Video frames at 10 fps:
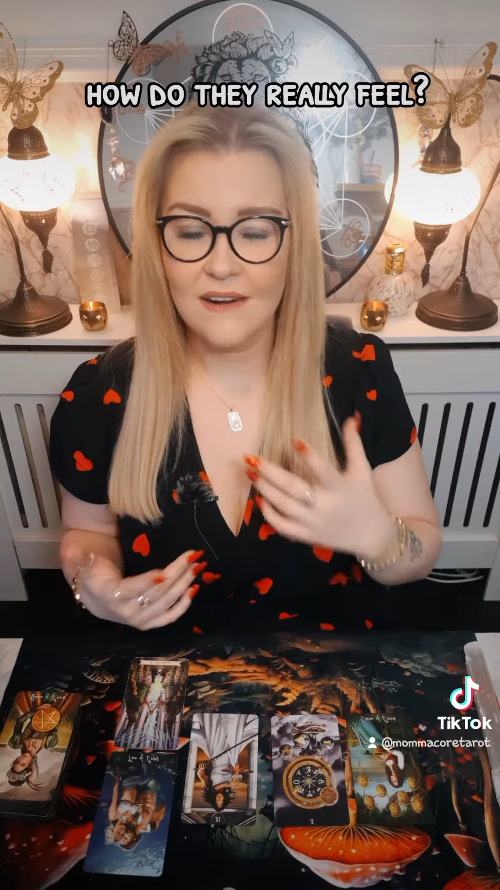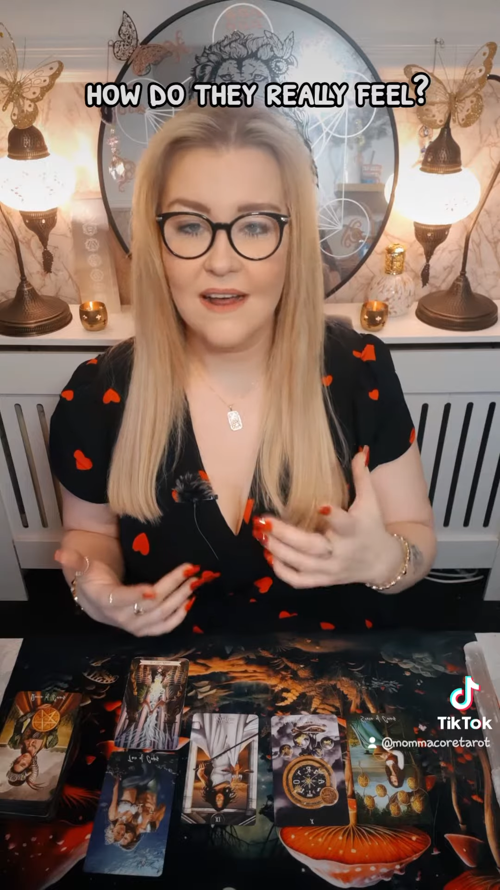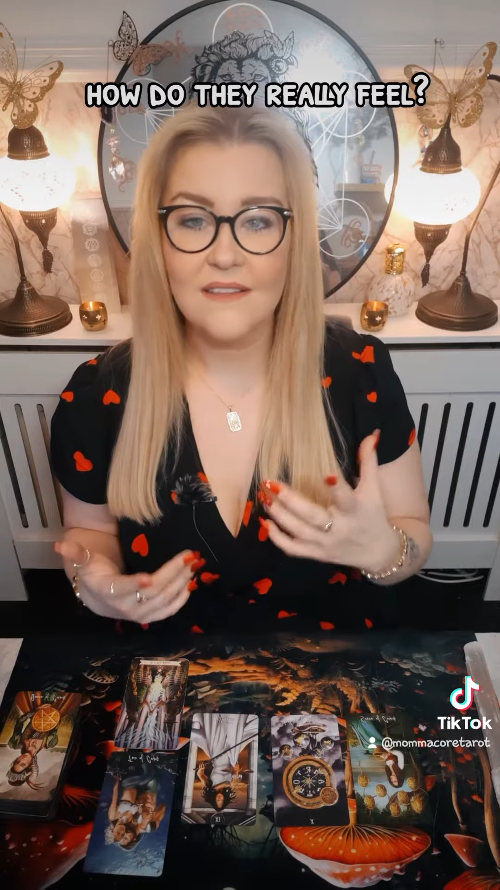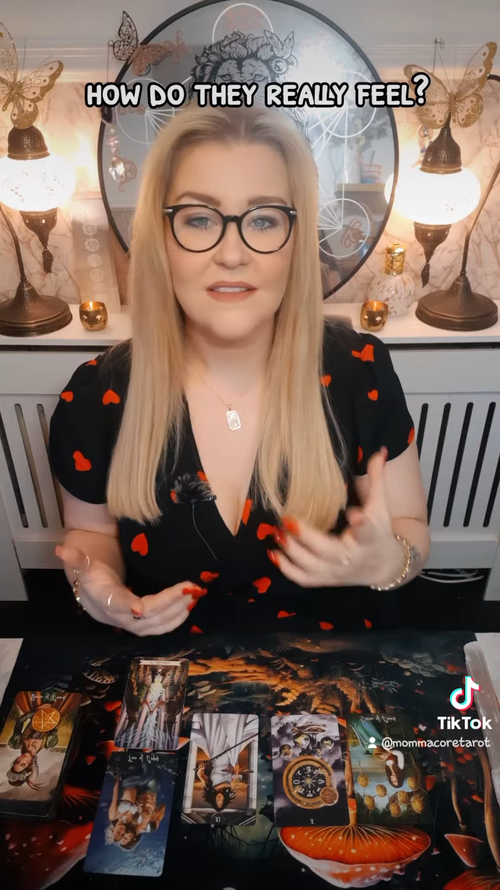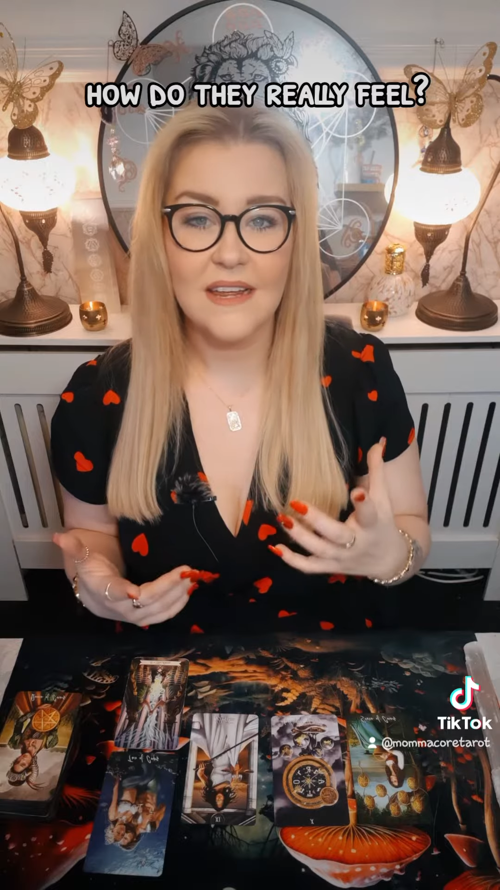
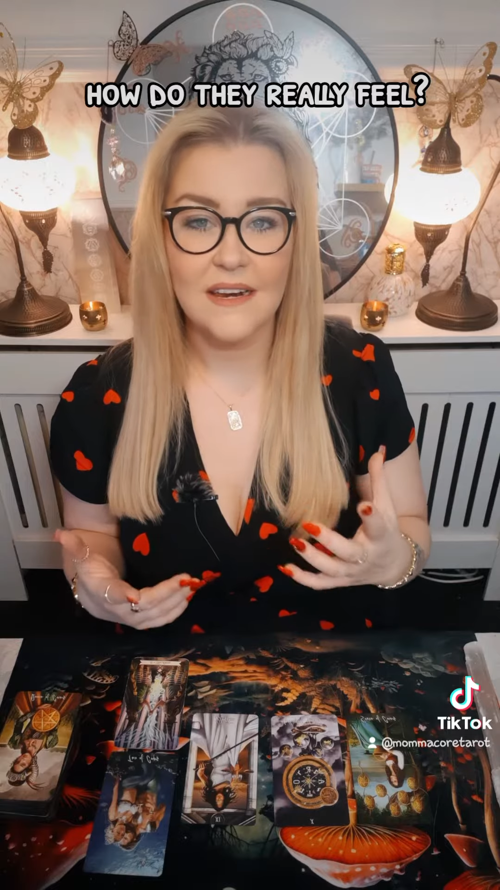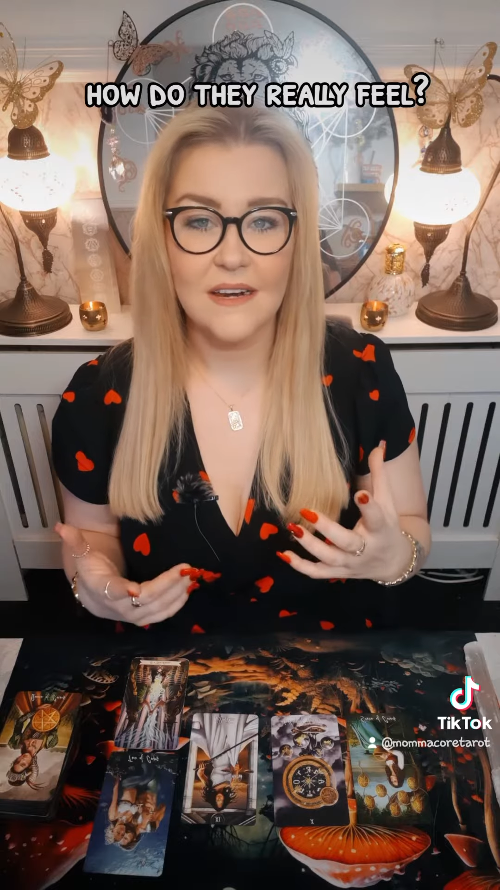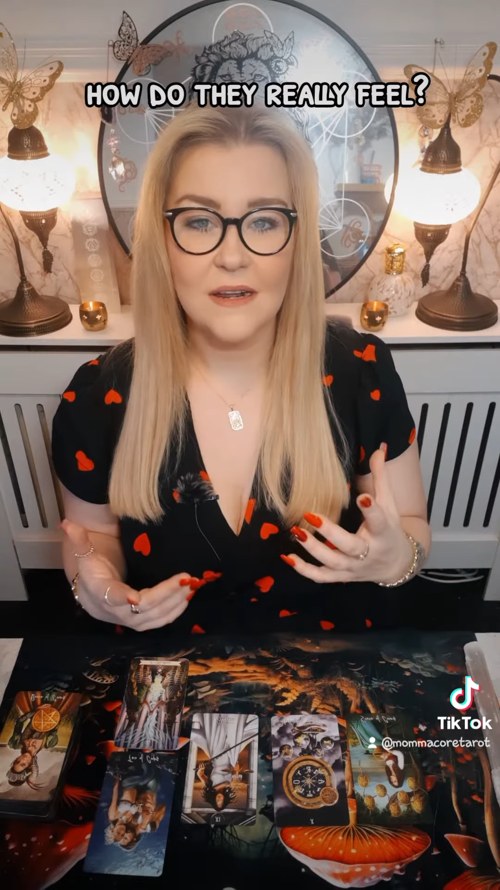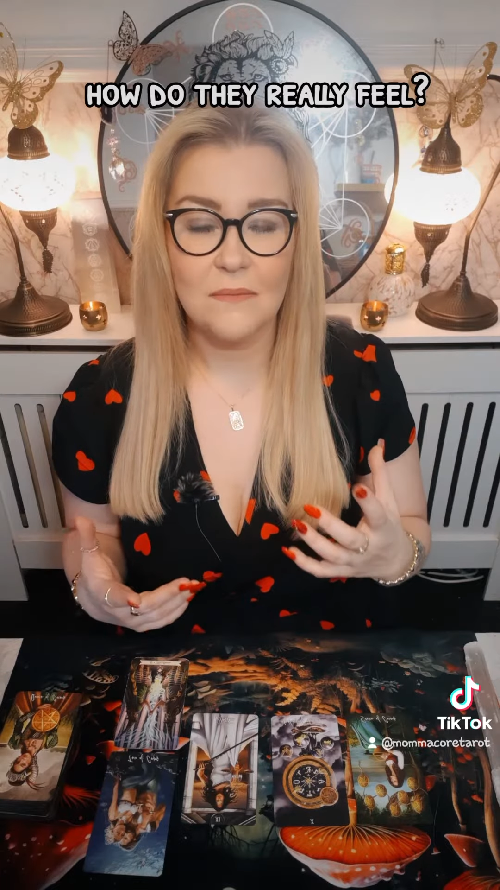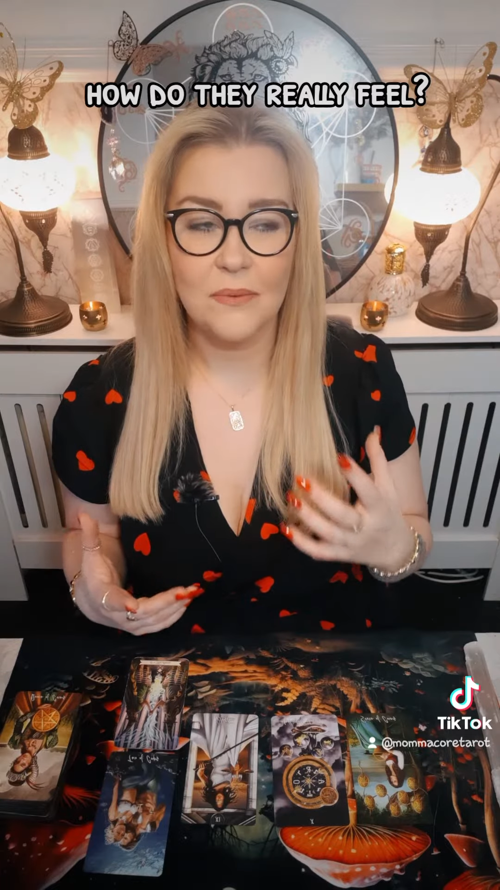
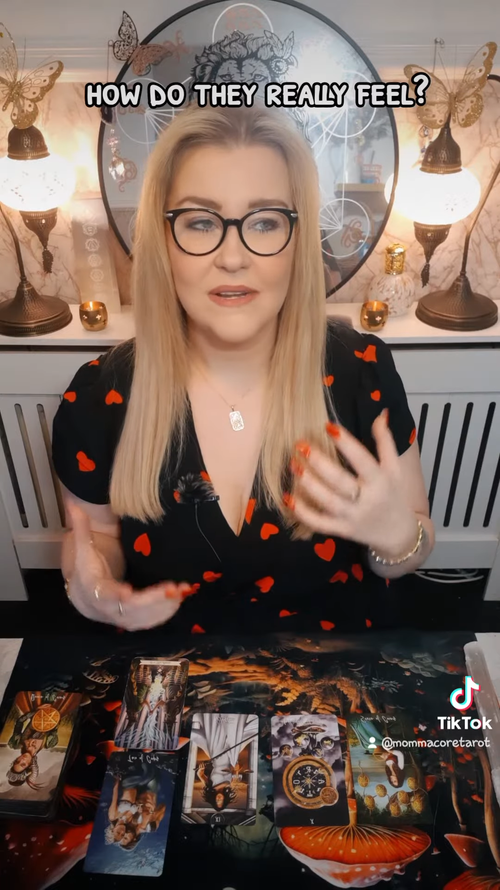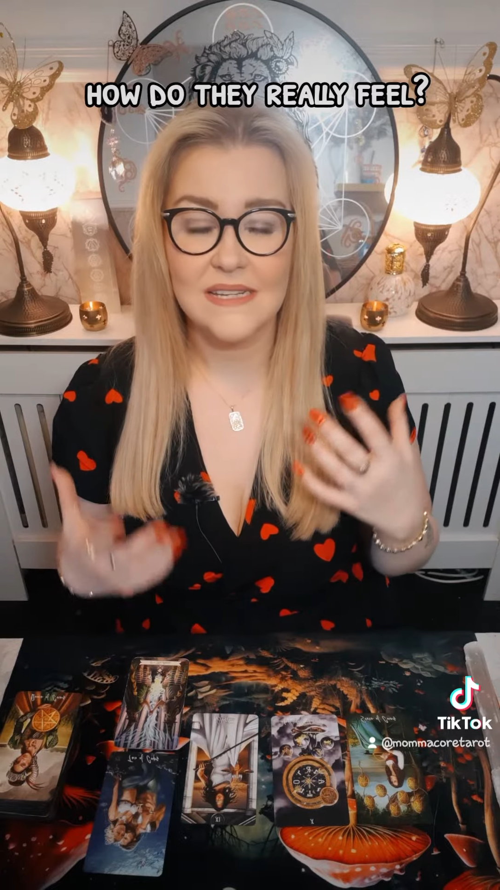nothing but